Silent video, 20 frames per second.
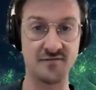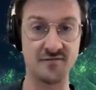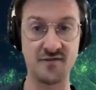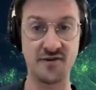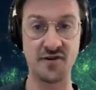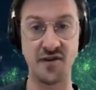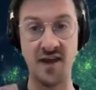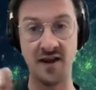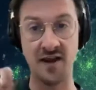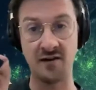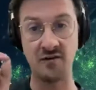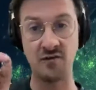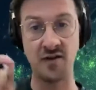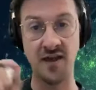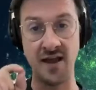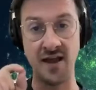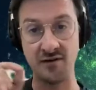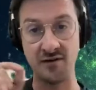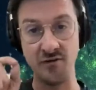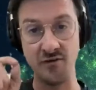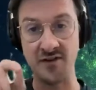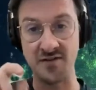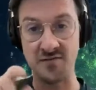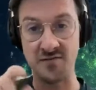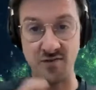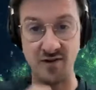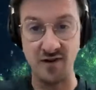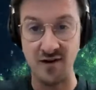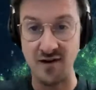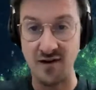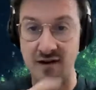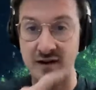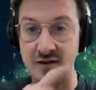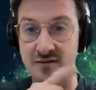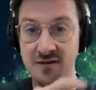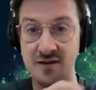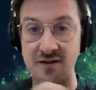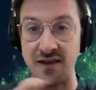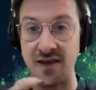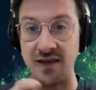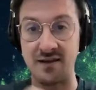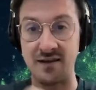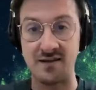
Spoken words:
Where you can't do this on a delay